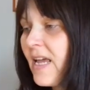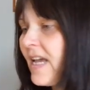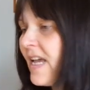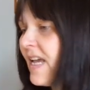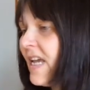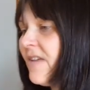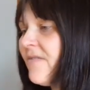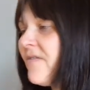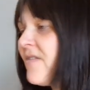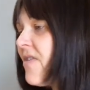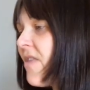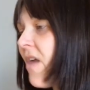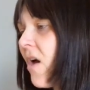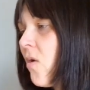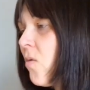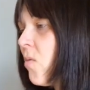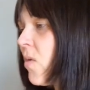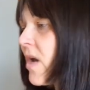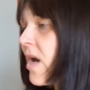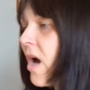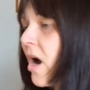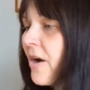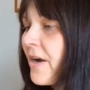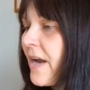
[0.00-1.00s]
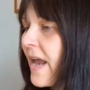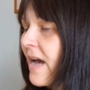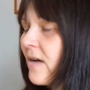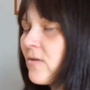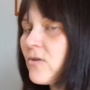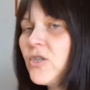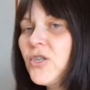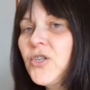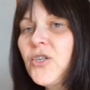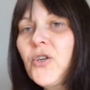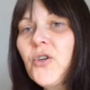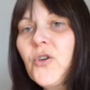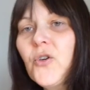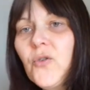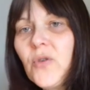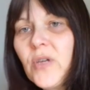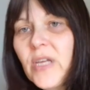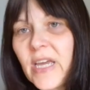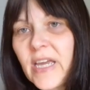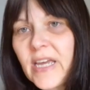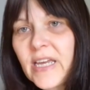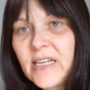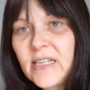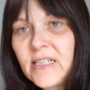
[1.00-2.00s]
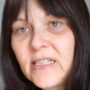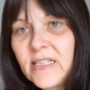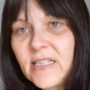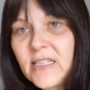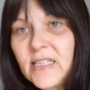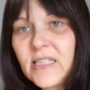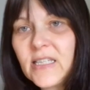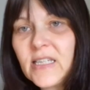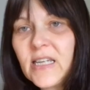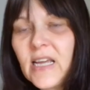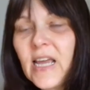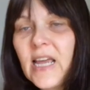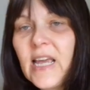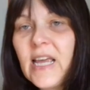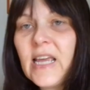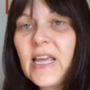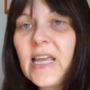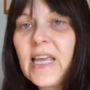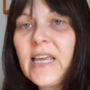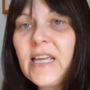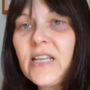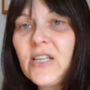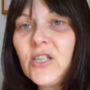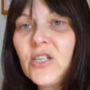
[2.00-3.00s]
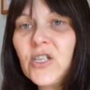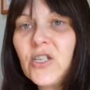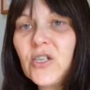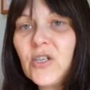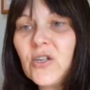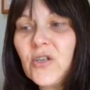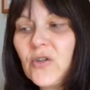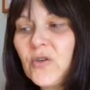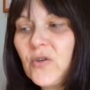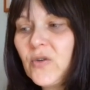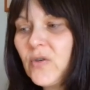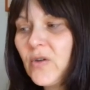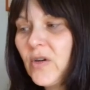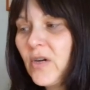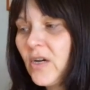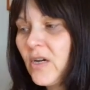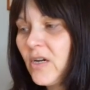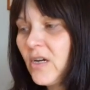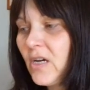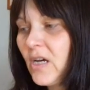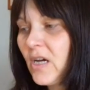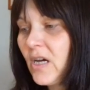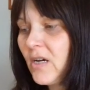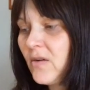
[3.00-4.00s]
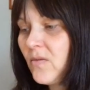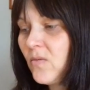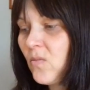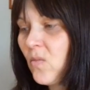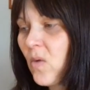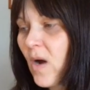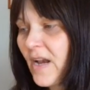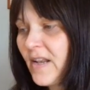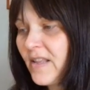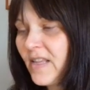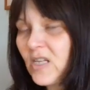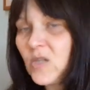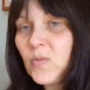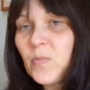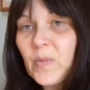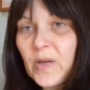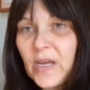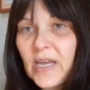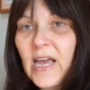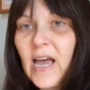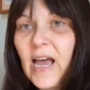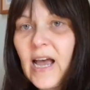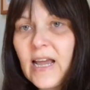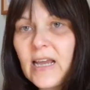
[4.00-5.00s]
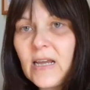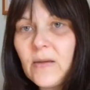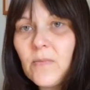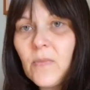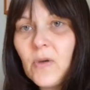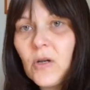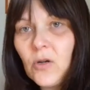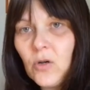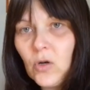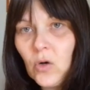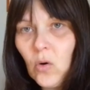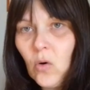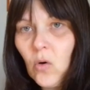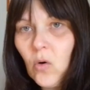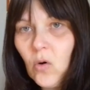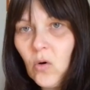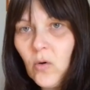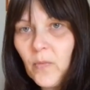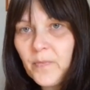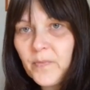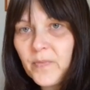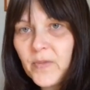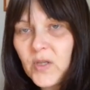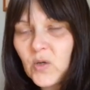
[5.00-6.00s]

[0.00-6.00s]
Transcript: even though we are now 2 years into when this became law.